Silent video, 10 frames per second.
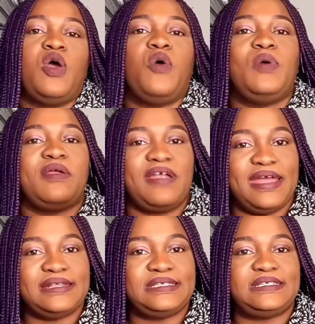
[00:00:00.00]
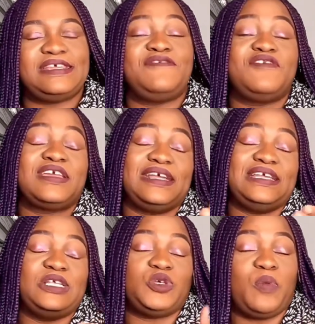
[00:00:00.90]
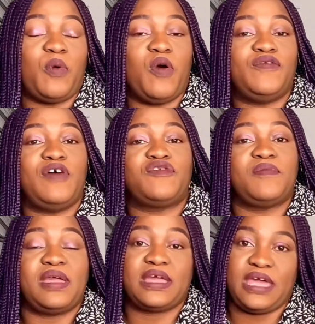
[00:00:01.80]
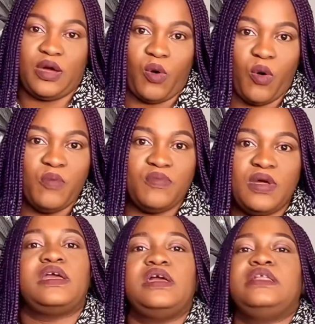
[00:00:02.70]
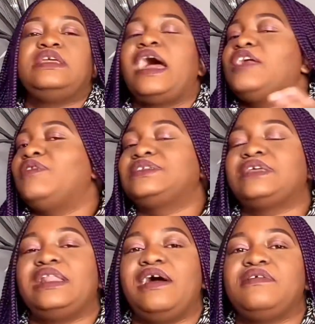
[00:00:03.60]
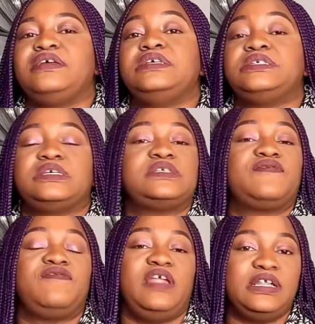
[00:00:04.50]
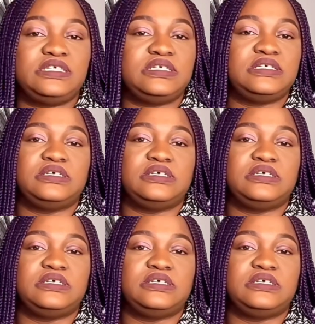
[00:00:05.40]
Whereas if you get a job offer from a care home, the annual salary is just flat.